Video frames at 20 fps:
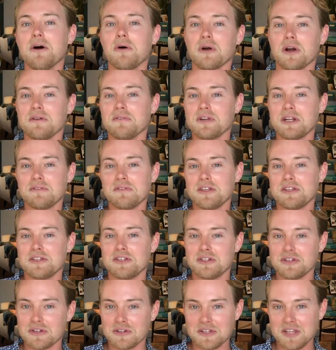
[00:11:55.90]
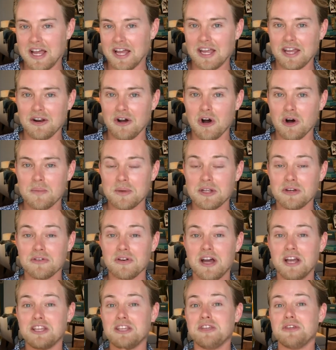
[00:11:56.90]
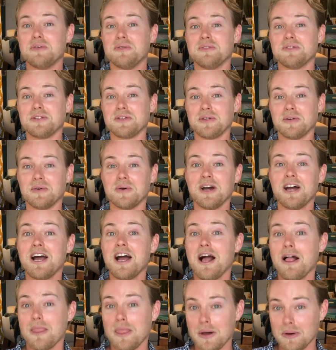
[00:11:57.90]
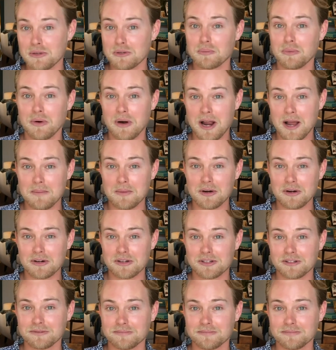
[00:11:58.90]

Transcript: or even if this is your second home and you're not used to those parameters.